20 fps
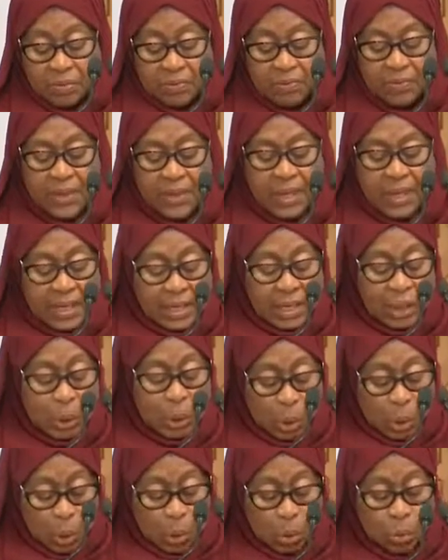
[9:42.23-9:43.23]
fairly
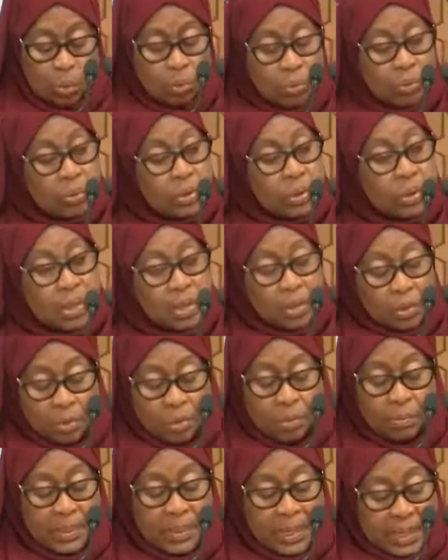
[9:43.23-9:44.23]
grow
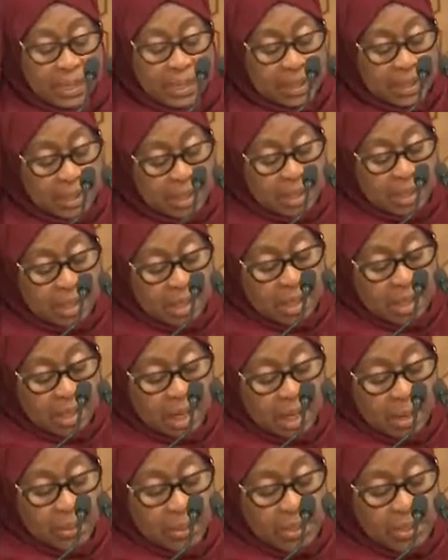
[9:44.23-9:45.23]
economically.
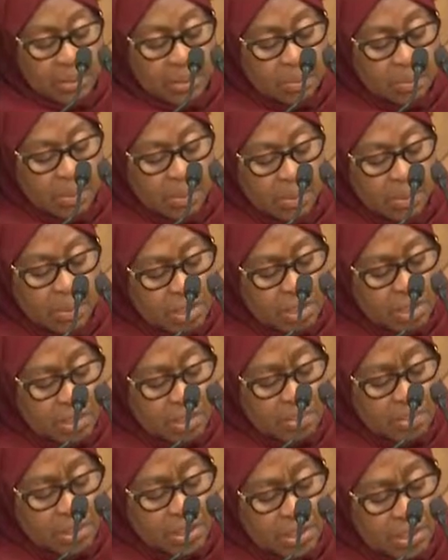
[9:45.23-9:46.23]
Our
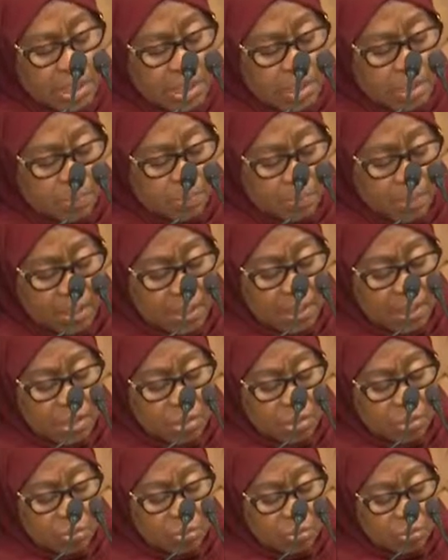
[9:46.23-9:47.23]
GDP is
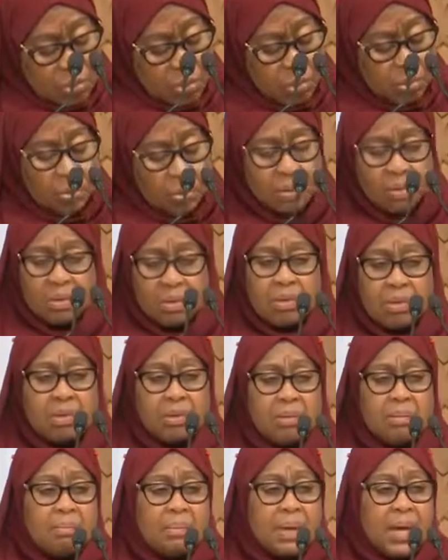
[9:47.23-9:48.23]
expected to grow
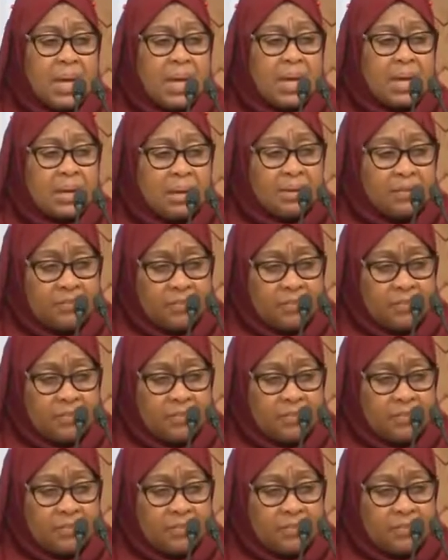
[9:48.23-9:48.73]
by